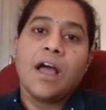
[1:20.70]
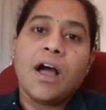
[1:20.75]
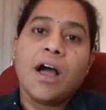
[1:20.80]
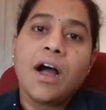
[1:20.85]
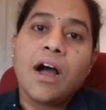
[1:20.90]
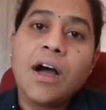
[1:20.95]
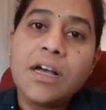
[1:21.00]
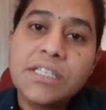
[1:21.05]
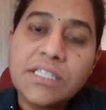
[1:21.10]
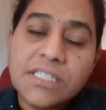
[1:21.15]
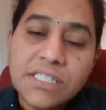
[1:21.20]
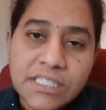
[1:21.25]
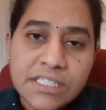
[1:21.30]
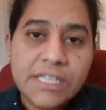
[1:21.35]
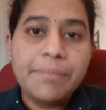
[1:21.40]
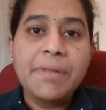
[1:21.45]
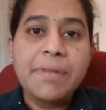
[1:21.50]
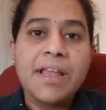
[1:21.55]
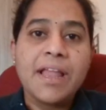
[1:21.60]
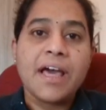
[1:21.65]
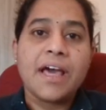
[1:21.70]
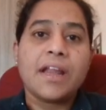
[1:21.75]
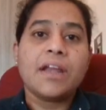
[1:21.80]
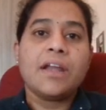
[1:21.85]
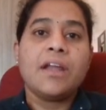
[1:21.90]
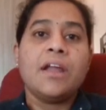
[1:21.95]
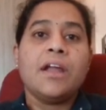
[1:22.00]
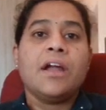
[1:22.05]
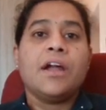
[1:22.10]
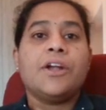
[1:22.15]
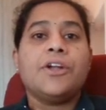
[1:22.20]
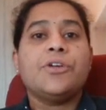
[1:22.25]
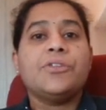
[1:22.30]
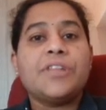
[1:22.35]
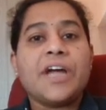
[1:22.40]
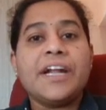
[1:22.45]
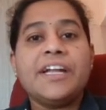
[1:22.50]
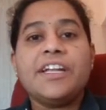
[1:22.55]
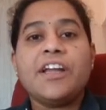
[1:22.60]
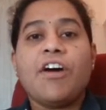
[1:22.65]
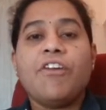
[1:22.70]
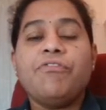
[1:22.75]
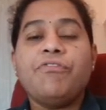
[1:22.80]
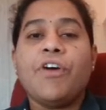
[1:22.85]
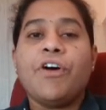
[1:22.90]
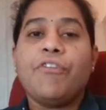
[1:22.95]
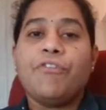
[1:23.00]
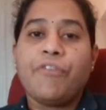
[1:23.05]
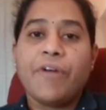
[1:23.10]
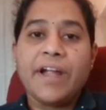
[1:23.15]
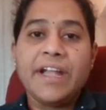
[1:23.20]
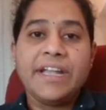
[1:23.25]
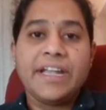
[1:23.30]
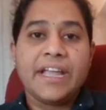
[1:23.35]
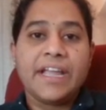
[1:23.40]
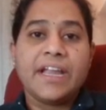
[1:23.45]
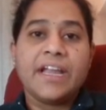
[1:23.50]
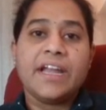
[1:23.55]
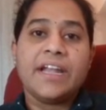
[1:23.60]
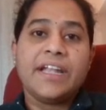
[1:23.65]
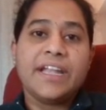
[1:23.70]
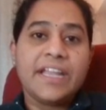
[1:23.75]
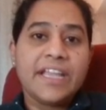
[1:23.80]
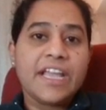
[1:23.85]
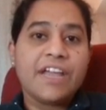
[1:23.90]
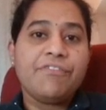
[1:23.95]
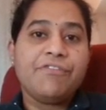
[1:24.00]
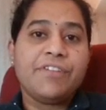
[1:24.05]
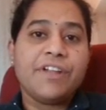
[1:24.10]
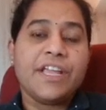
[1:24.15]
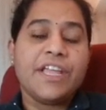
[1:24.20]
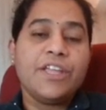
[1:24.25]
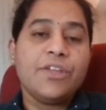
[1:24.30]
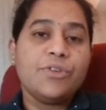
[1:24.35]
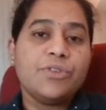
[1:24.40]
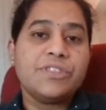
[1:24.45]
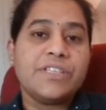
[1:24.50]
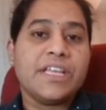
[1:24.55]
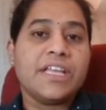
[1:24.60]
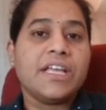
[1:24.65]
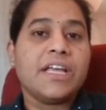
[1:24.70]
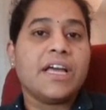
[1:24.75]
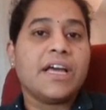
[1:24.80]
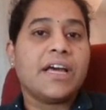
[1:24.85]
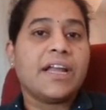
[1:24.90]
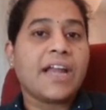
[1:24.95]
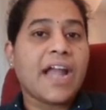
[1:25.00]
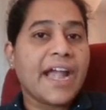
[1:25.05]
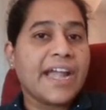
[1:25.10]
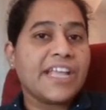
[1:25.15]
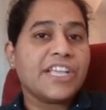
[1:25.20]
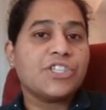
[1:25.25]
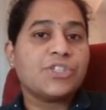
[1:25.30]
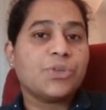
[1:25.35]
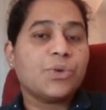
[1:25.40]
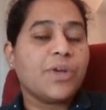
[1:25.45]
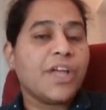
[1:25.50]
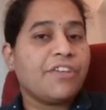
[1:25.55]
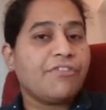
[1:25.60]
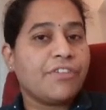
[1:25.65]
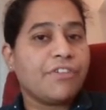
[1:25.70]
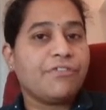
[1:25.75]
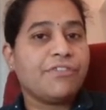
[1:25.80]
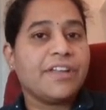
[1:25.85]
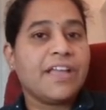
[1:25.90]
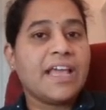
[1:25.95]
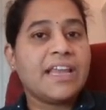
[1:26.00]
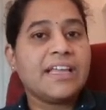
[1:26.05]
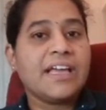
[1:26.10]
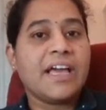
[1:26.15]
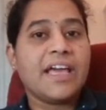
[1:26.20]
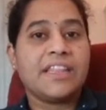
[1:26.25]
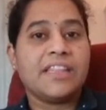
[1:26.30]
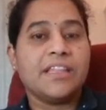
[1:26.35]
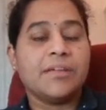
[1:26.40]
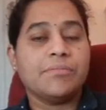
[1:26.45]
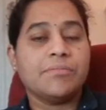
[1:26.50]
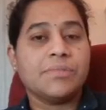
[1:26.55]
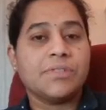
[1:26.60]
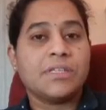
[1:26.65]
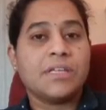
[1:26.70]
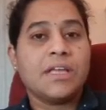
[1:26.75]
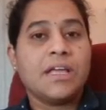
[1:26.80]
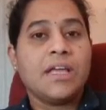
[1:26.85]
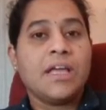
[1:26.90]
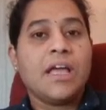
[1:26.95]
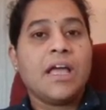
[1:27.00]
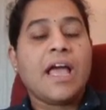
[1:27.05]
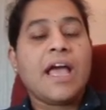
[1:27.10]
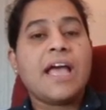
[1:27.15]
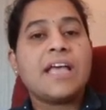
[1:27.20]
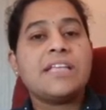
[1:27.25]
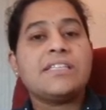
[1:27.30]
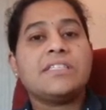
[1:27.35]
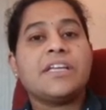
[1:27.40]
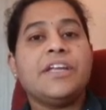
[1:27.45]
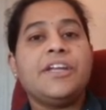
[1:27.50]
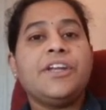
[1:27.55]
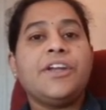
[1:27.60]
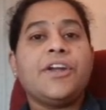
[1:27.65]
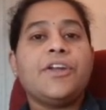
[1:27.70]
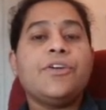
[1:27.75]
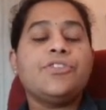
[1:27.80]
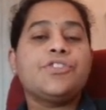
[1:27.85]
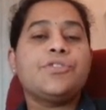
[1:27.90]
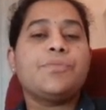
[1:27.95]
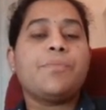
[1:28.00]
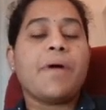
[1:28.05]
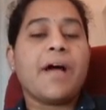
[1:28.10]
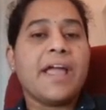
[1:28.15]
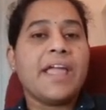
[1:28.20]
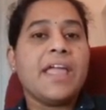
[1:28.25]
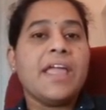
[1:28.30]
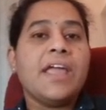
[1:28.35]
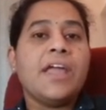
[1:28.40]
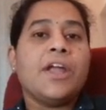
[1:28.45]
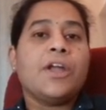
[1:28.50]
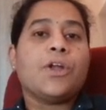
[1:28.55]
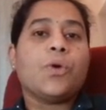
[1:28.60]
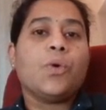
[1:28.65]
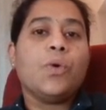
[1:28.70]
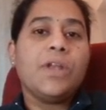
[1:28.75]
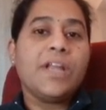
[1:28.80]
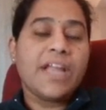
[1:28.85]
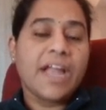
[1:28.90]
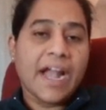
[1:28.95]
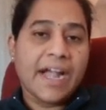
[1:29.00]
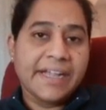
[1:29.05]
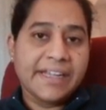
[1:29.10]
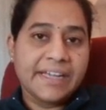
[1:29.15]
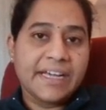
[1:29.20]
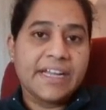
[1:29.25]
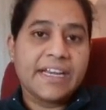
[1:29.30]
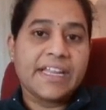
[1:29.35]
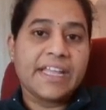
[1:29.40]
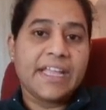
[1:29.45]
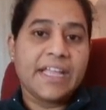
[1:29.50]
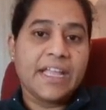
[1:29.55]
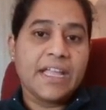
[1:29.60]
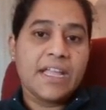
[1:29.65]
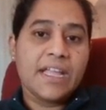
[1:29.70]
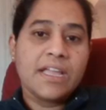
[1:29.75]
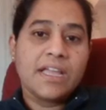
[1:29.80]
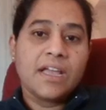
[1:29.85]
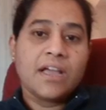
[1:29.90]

are similar to that of finding DFT using radix 2 FFT algorithms. As introduced by Cooley and Turkey,